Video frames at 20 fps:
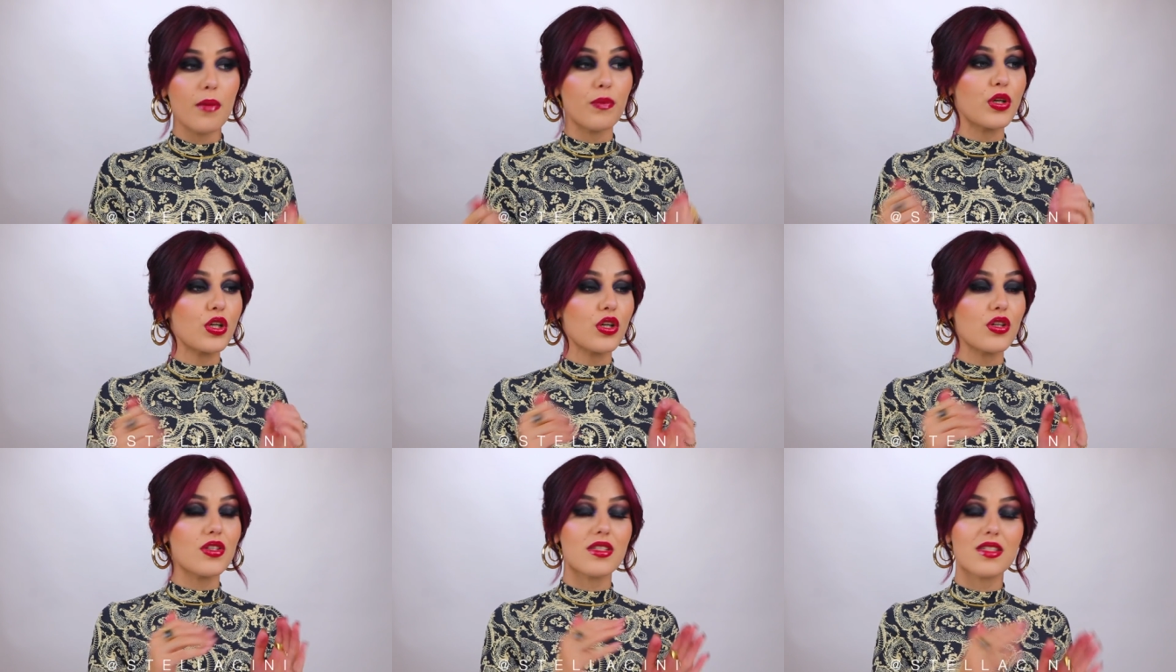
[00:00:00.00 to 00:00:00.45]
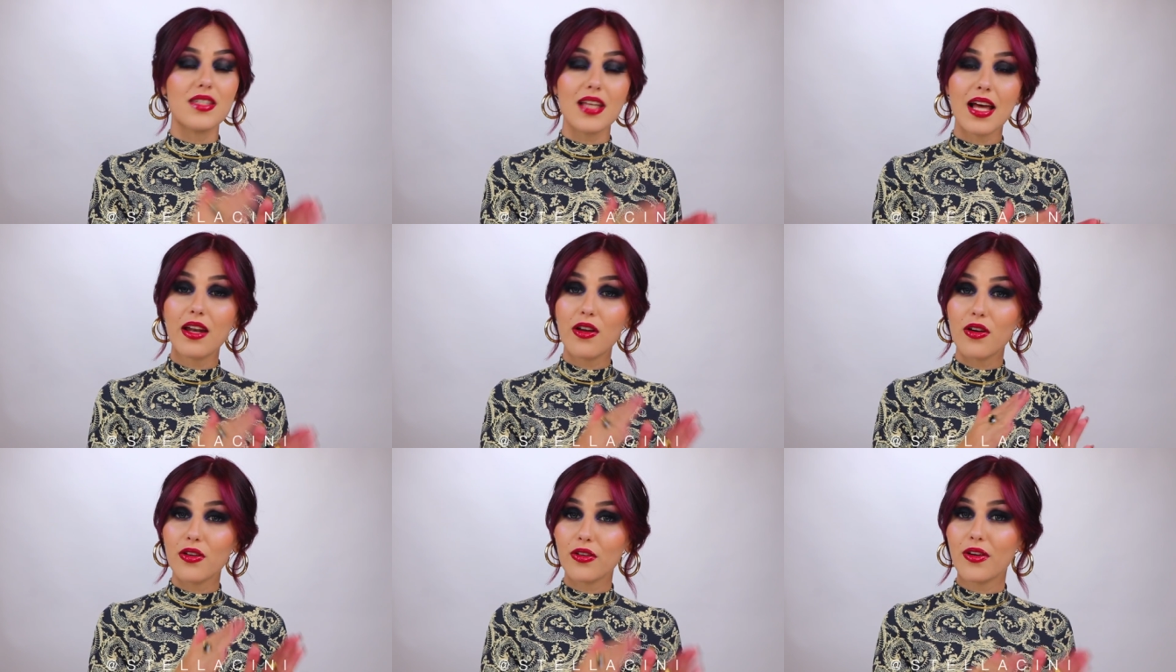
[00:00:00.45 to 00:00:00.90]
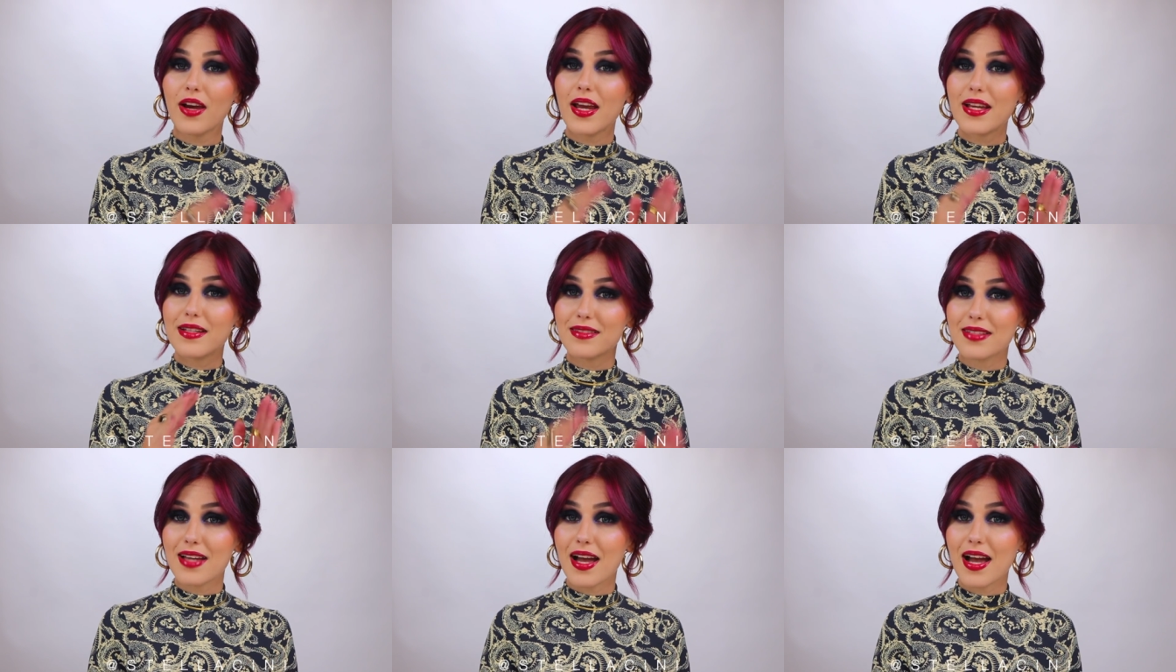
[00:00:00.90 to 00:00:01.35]
because salon
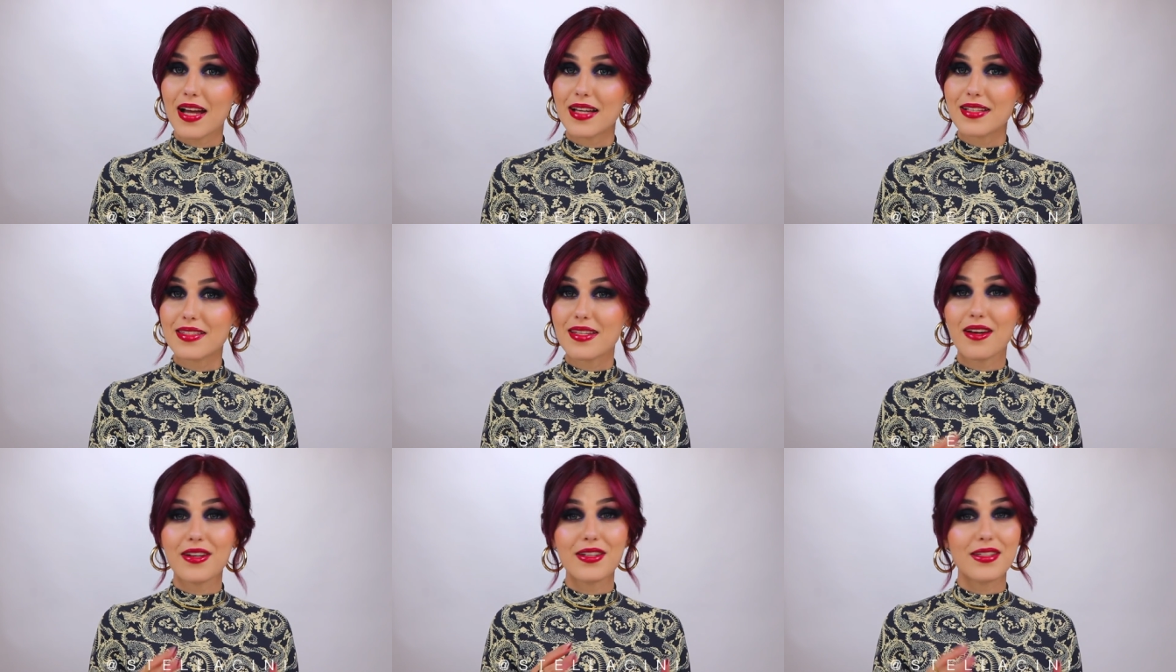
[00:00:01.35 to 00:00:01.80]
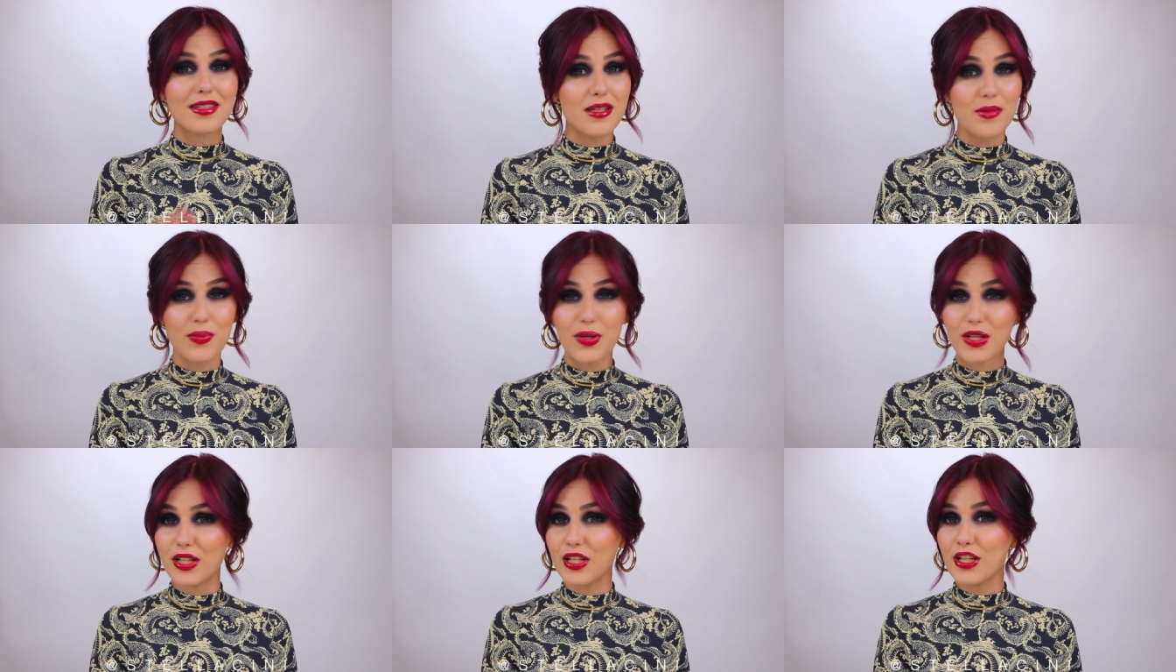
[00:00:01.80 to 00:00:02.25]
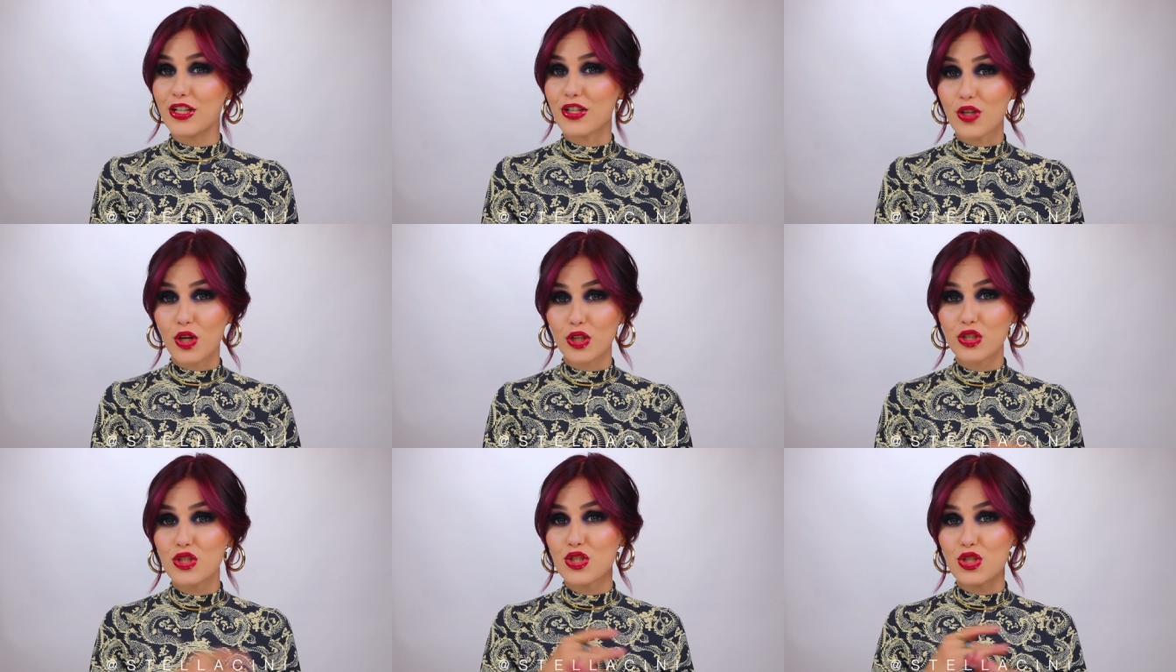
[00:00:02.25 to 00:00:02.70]
grade dyes are typically
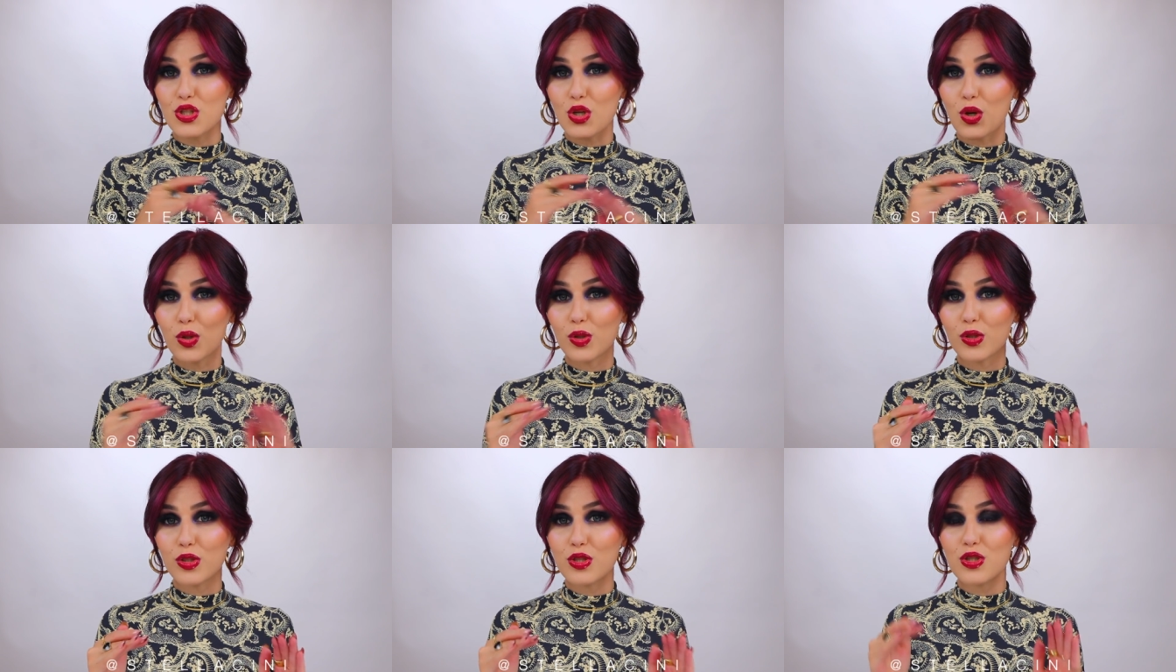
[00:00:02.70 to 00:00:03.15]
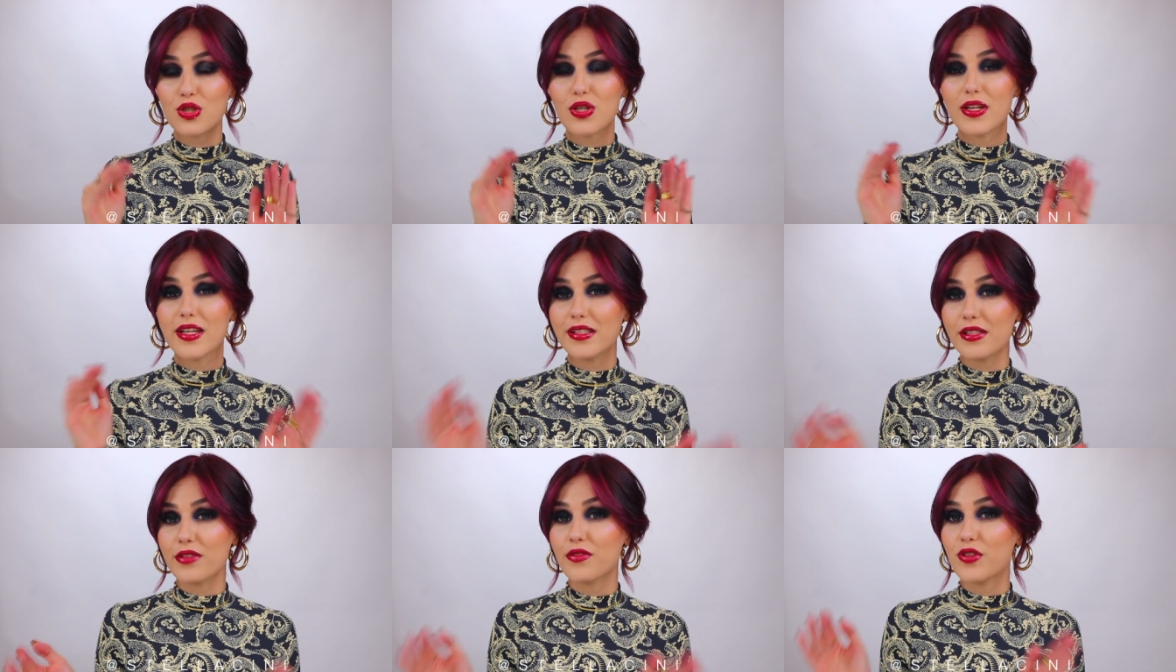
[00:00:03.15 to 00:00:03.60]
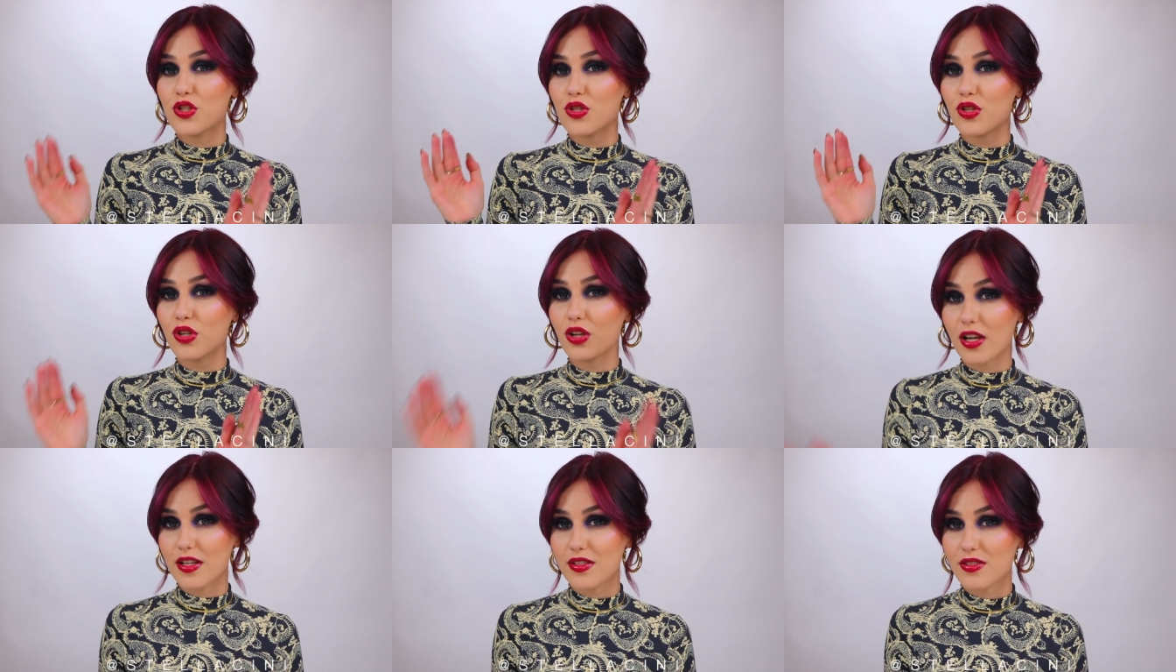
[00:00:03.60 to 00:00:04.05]
not sold to
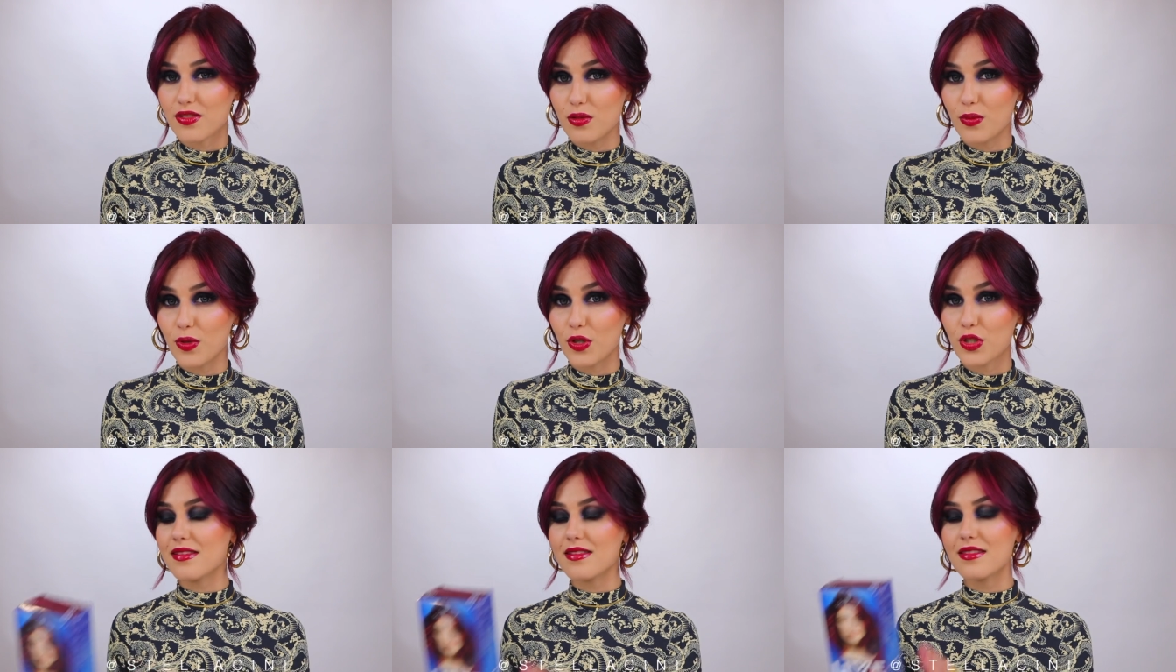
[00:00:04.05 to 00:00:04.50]
individual customers.